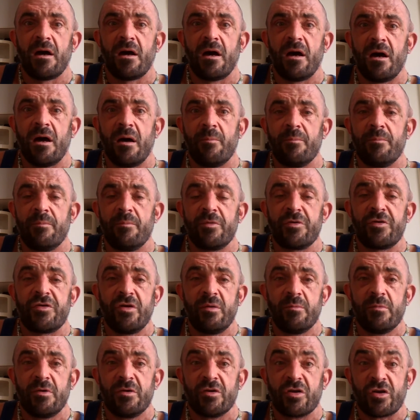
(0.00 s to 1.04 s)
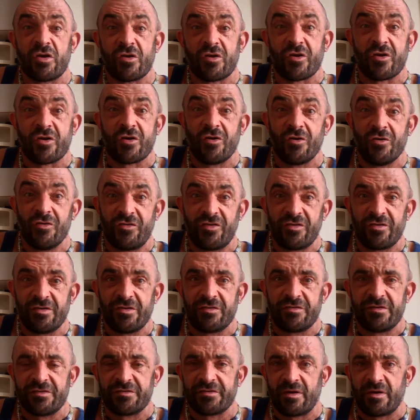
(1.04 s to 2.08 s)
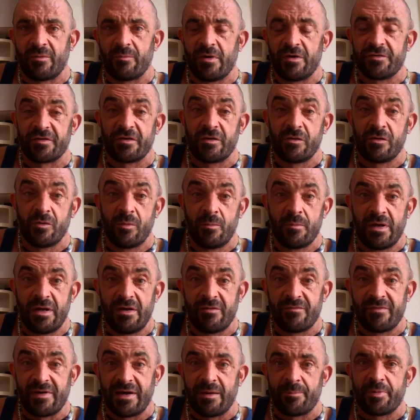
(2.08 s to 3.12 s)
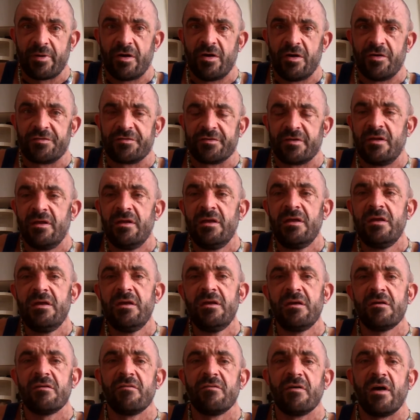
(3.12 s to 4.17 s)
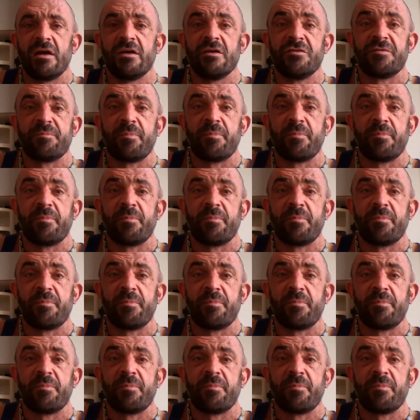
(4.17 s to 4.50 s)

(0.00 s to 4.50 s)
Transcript: human consciousness in some way. So you'll meet that person that you're